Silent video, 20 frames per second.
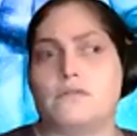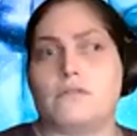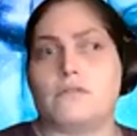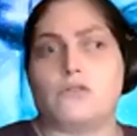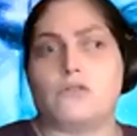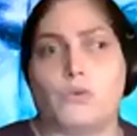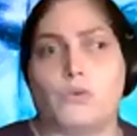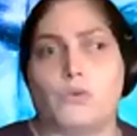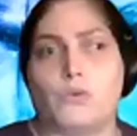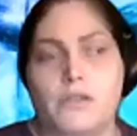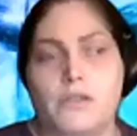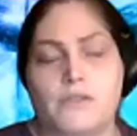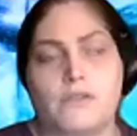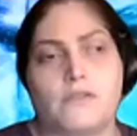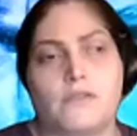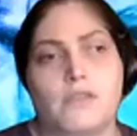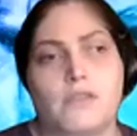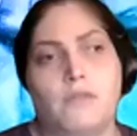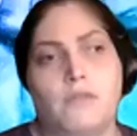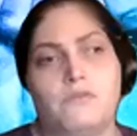the choices
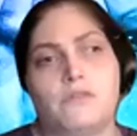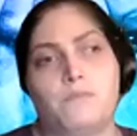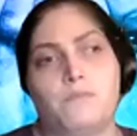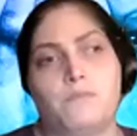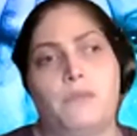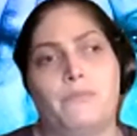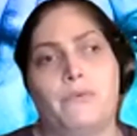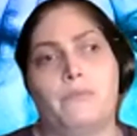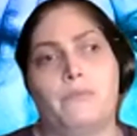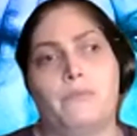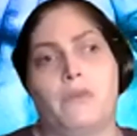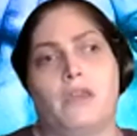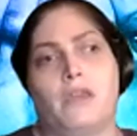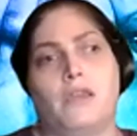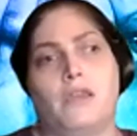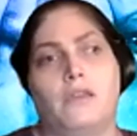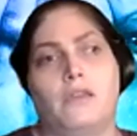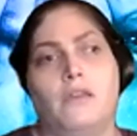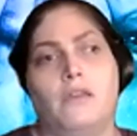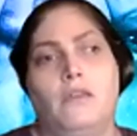that people
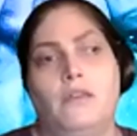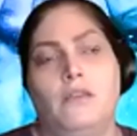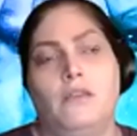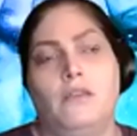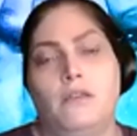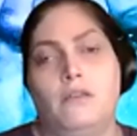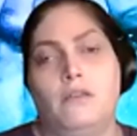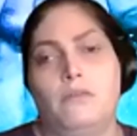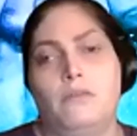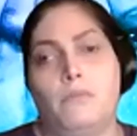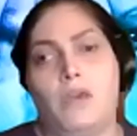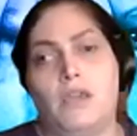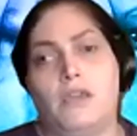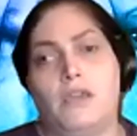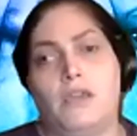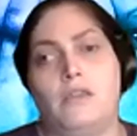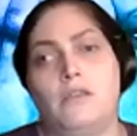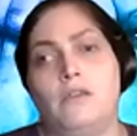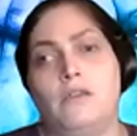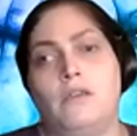
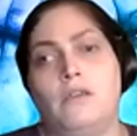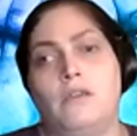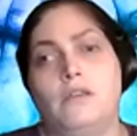made